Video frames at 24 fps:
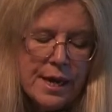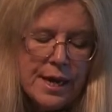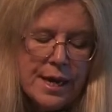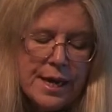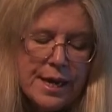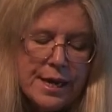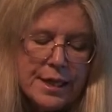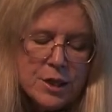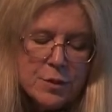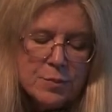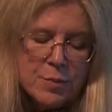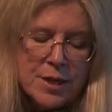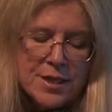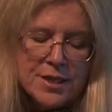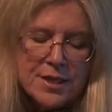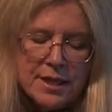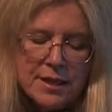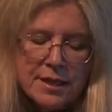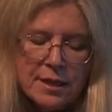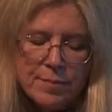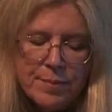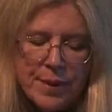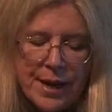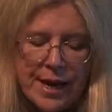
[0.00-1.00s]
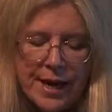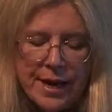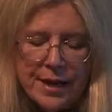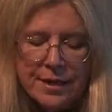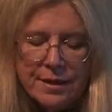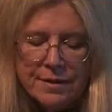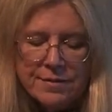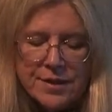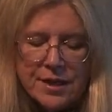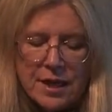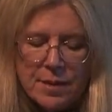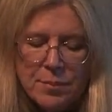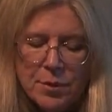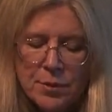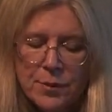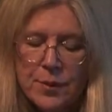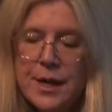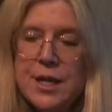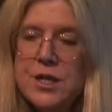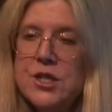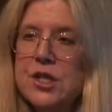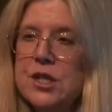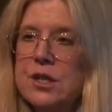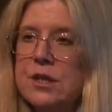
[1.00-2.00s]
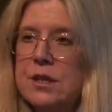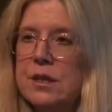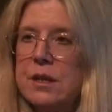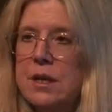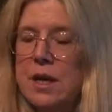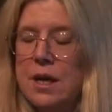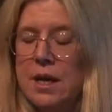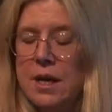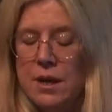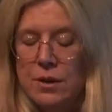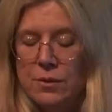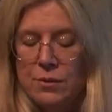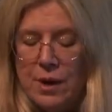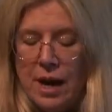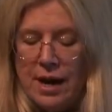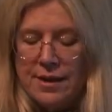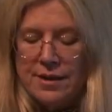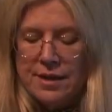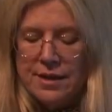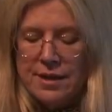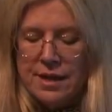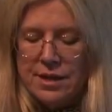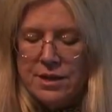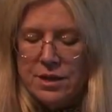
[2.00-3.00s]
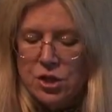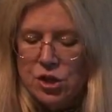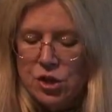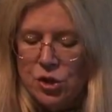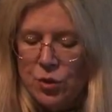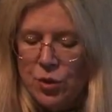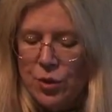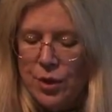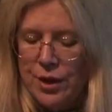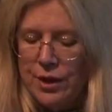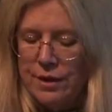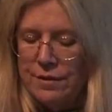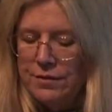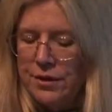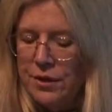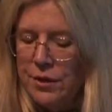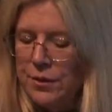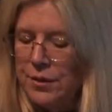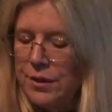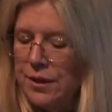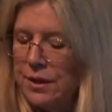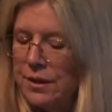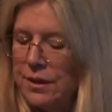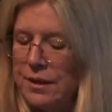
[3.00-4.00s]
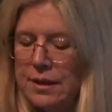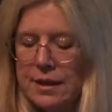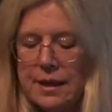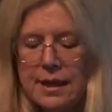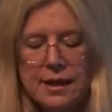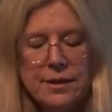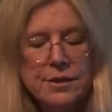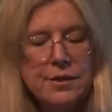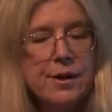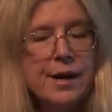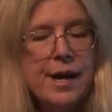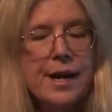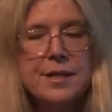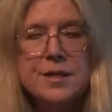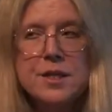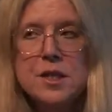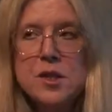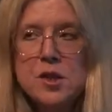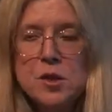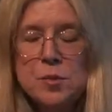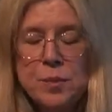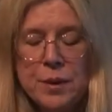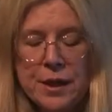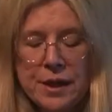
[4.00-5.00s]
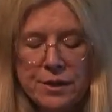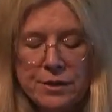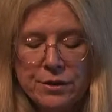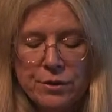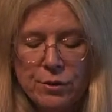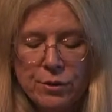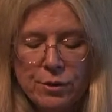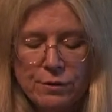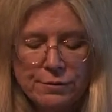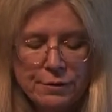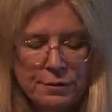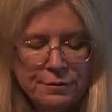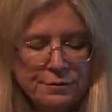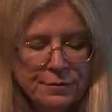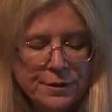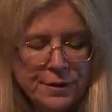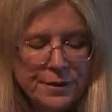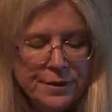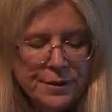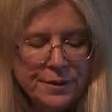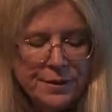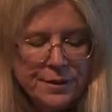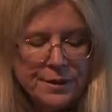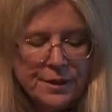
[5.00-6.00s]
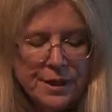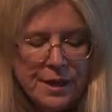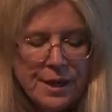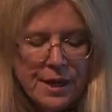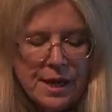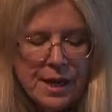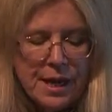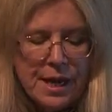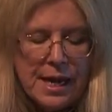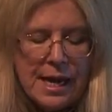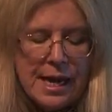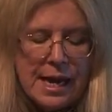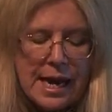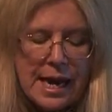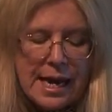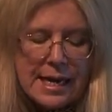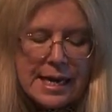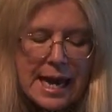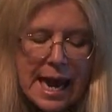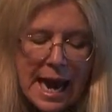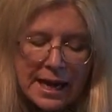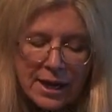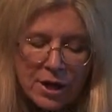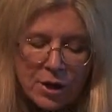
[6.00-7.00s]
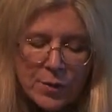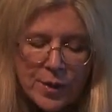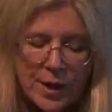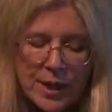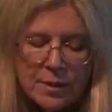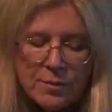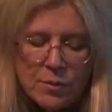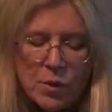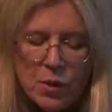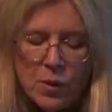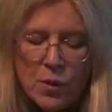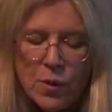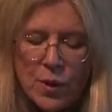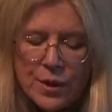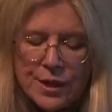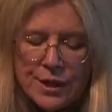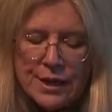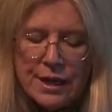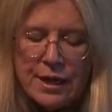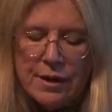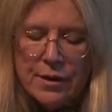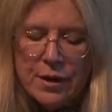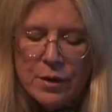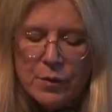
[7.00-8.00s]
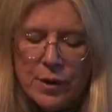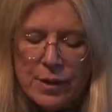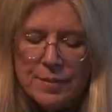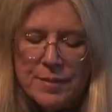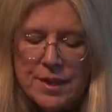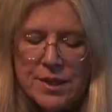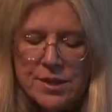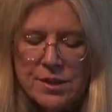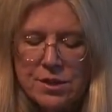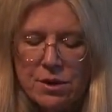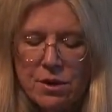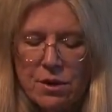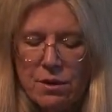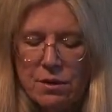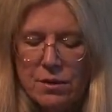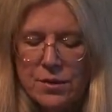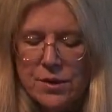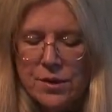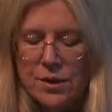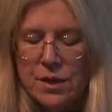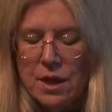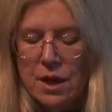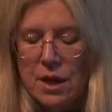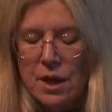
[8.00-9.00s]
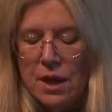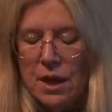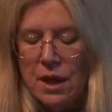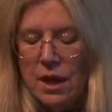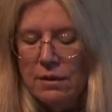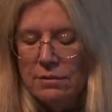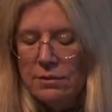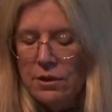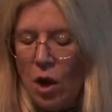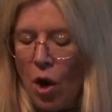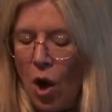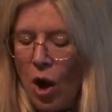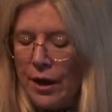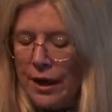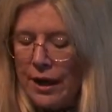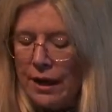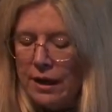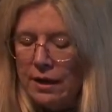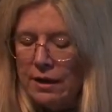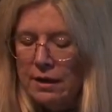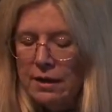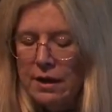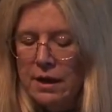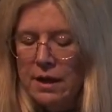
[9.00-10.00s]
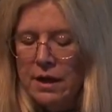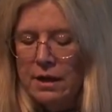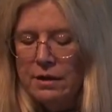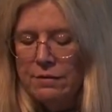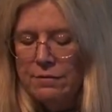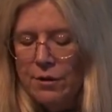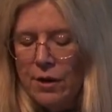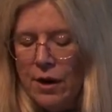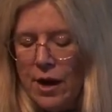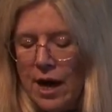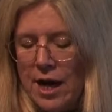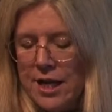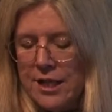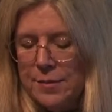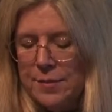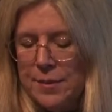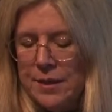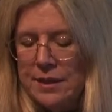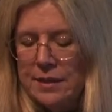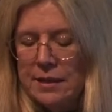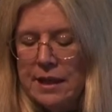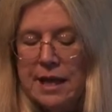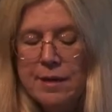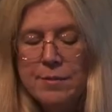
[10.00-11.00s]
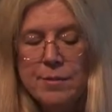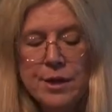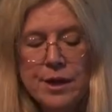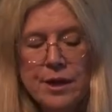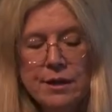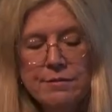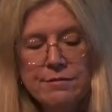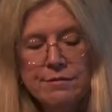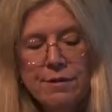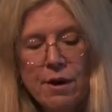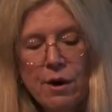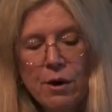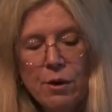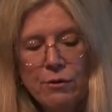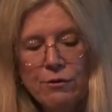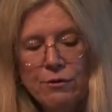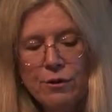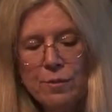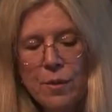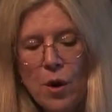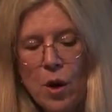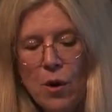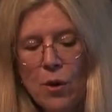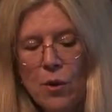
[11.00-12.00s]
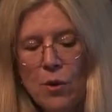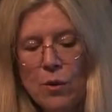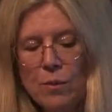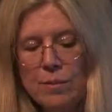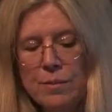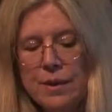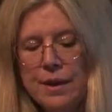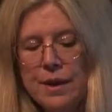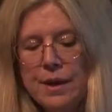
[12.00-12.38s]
expressing the pain of separation rather than the joy of union, either anticipated or fulfilled, and echoing more ordinary women's songs of longing for a husband laboring far from home,